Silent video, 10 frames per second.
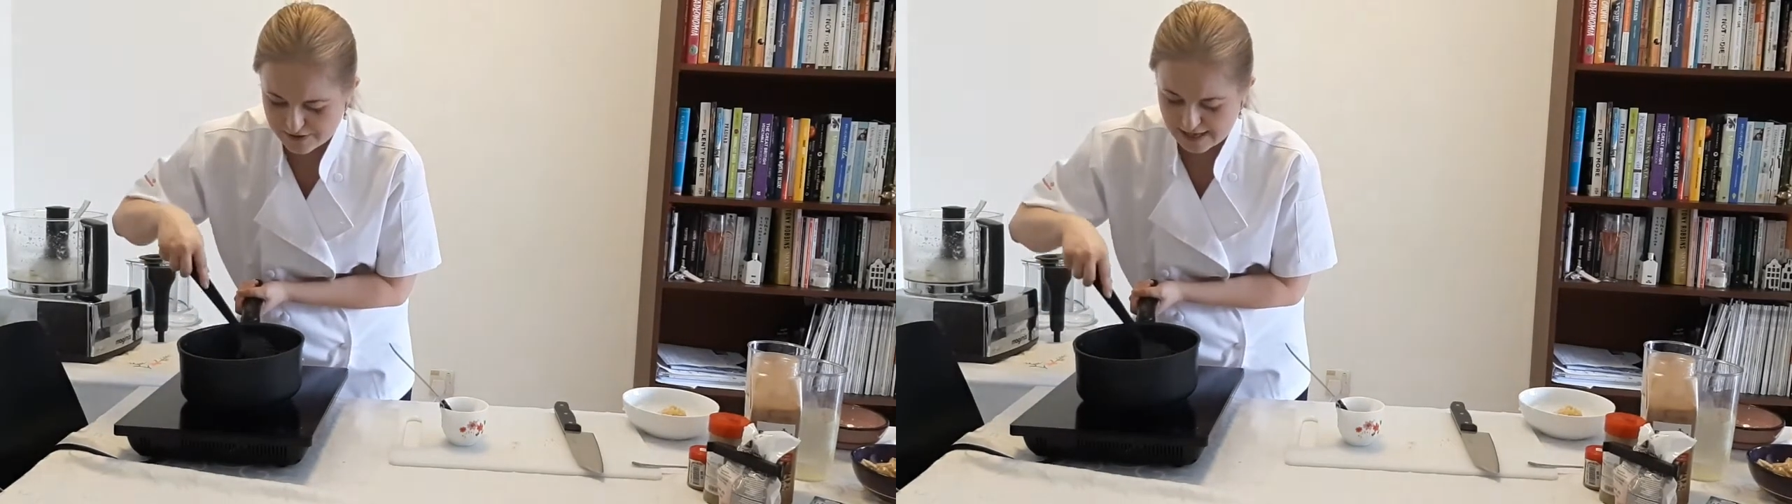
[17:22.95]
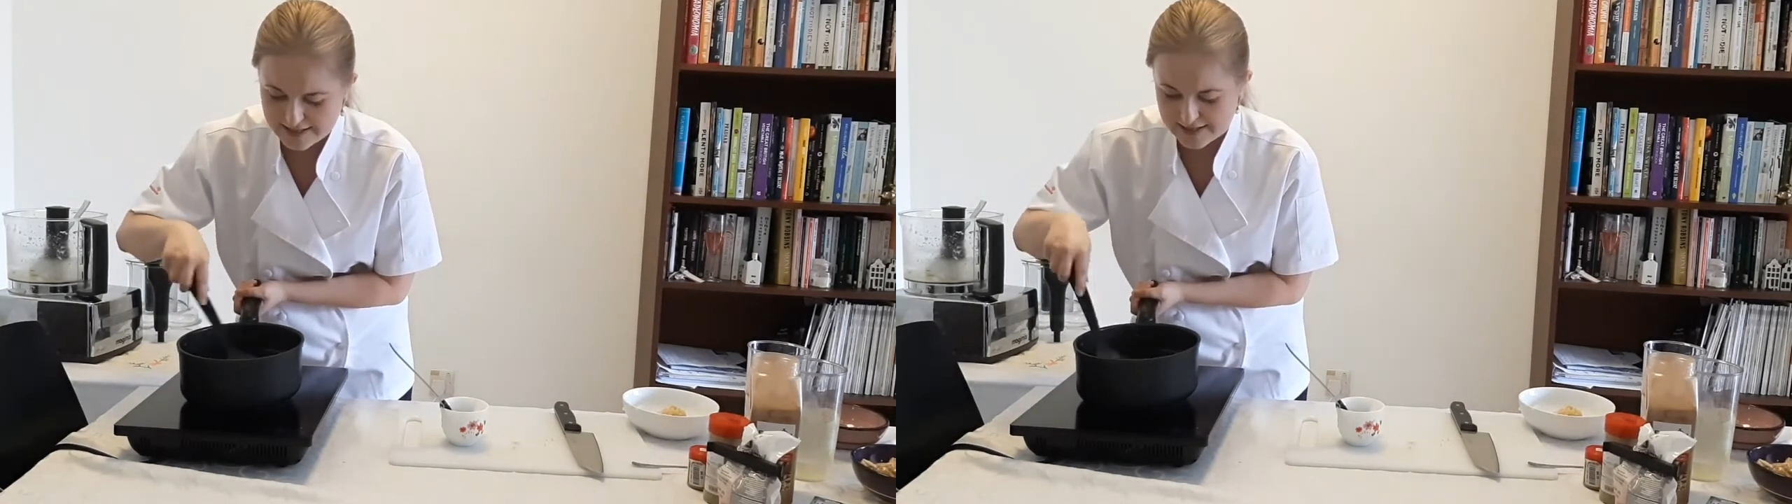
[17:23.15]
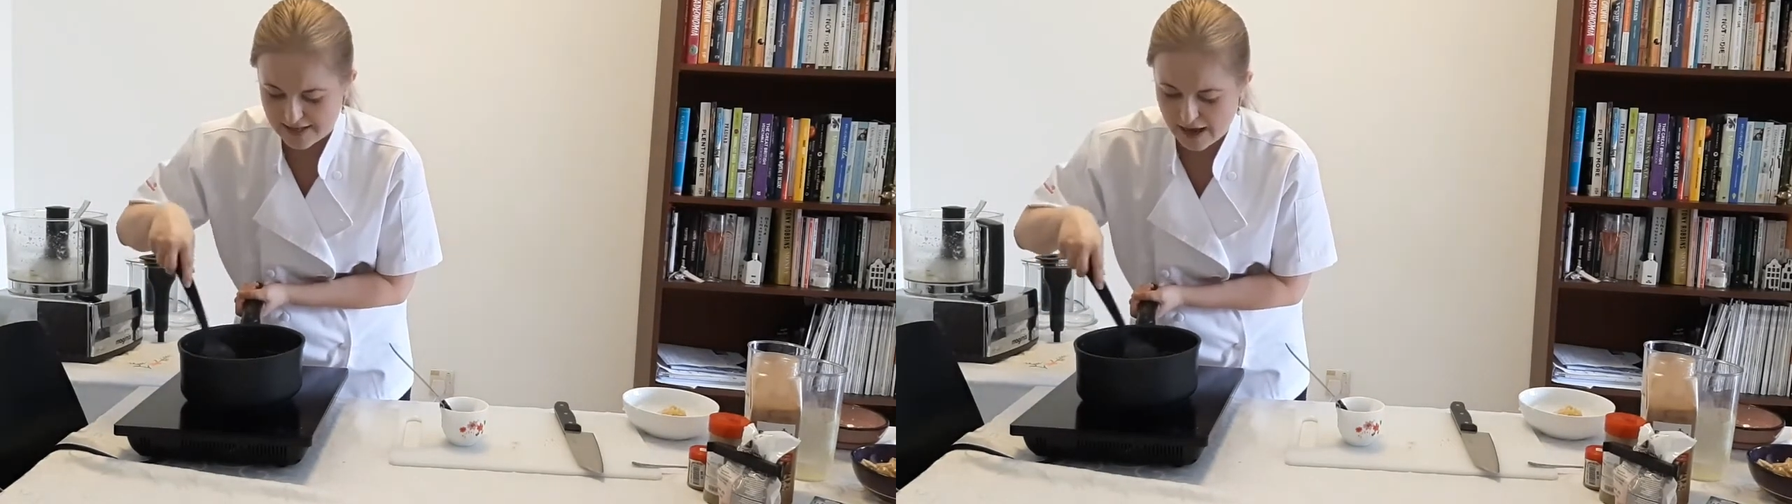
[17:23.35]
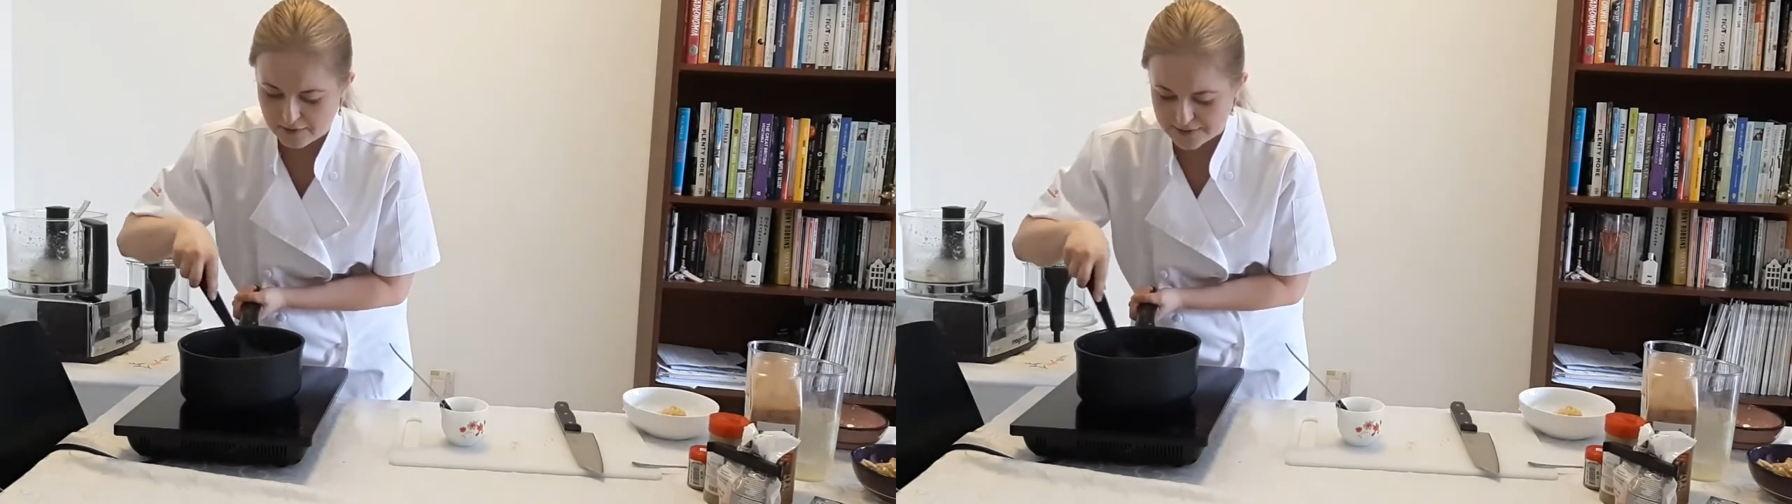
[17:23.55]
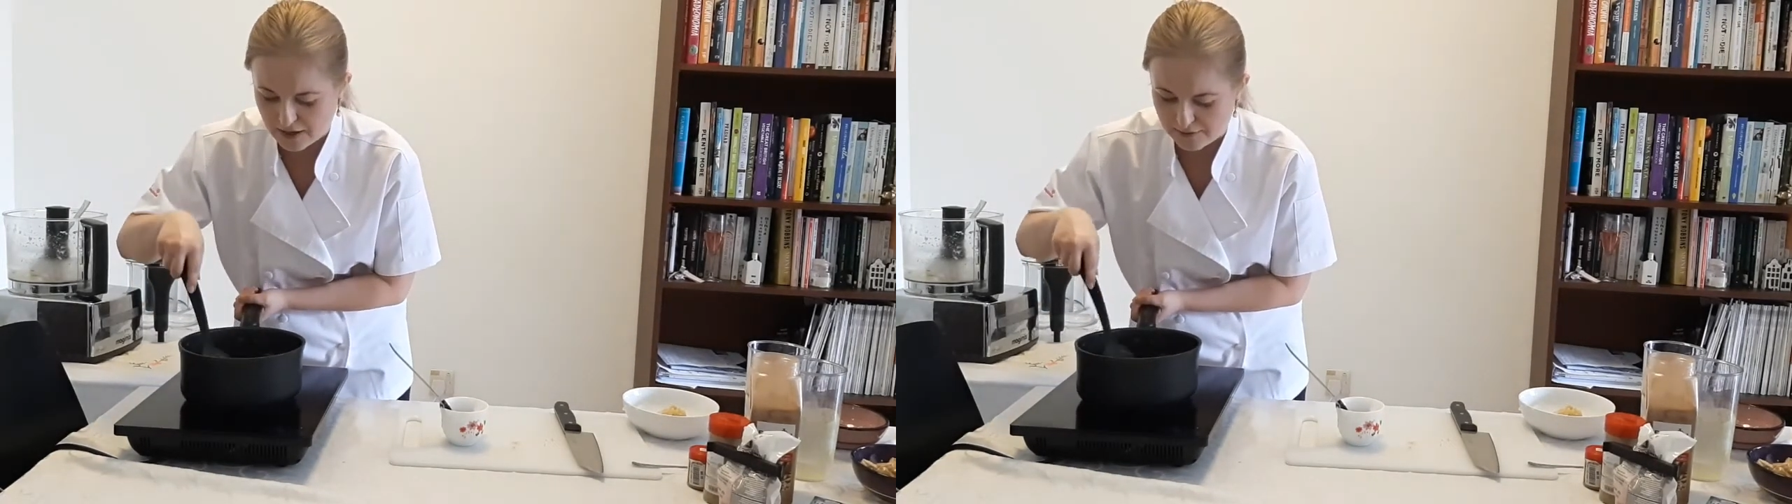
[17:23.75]
That's how
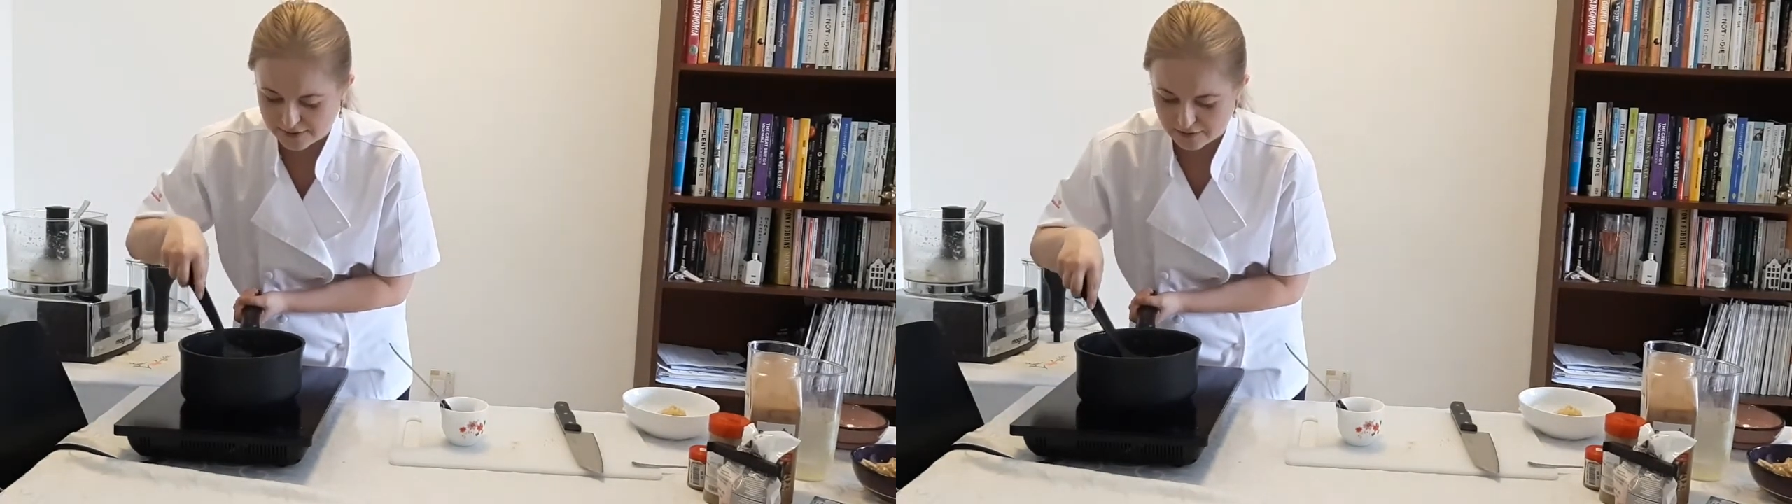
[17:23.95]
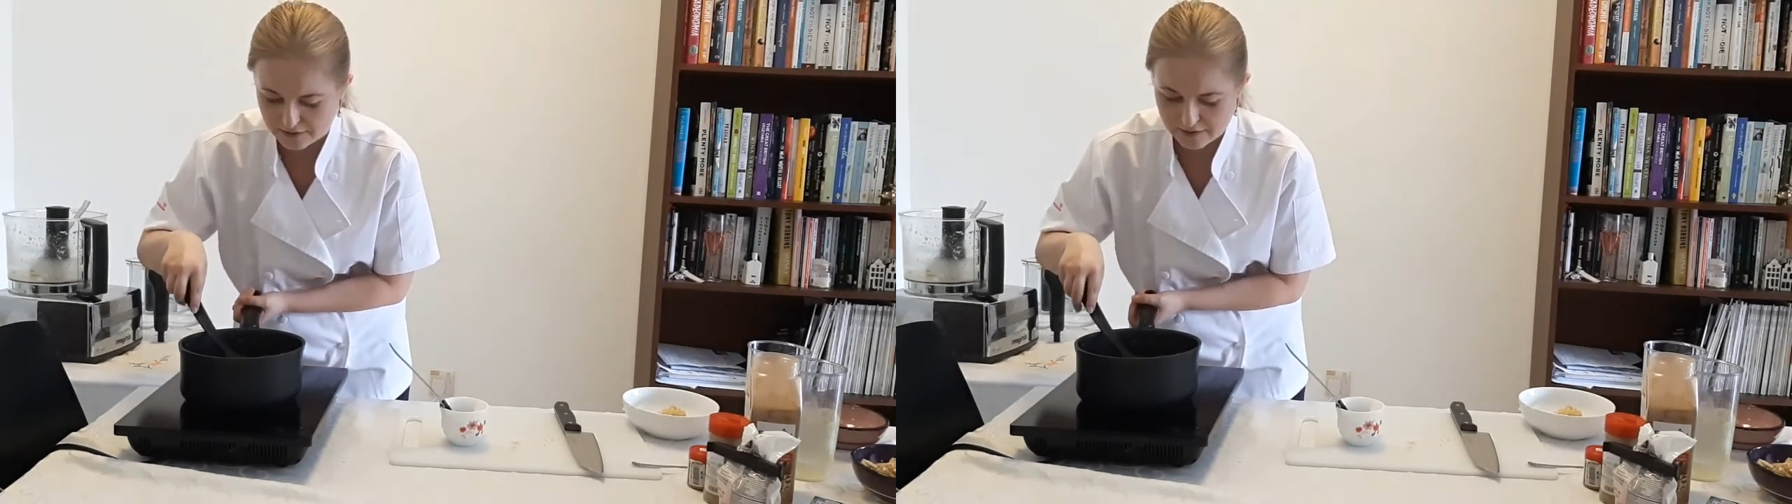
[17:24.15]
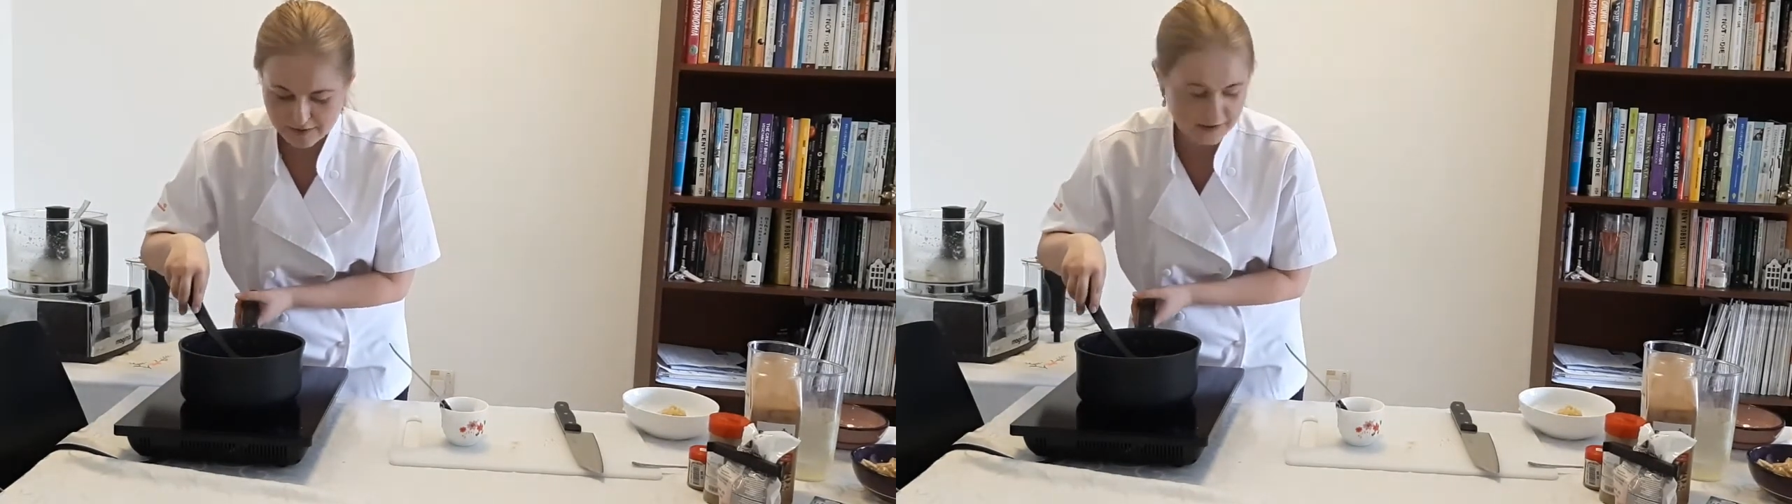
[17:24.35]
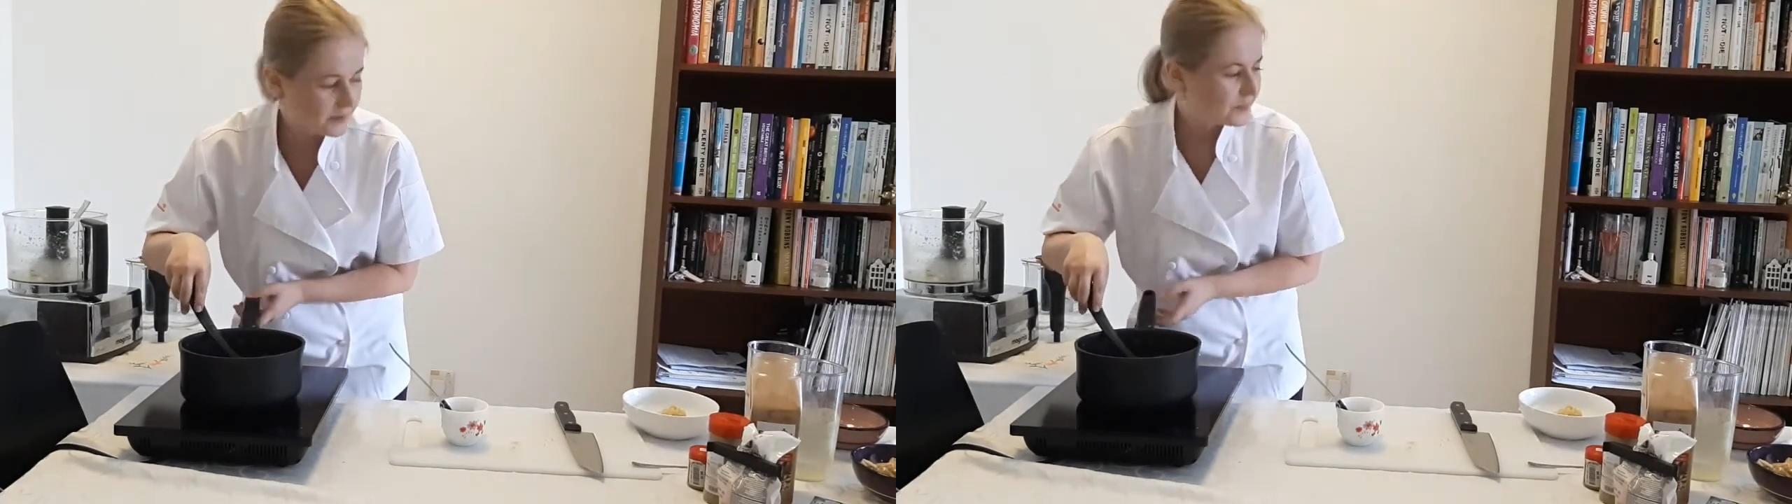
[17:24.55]
it's going to look.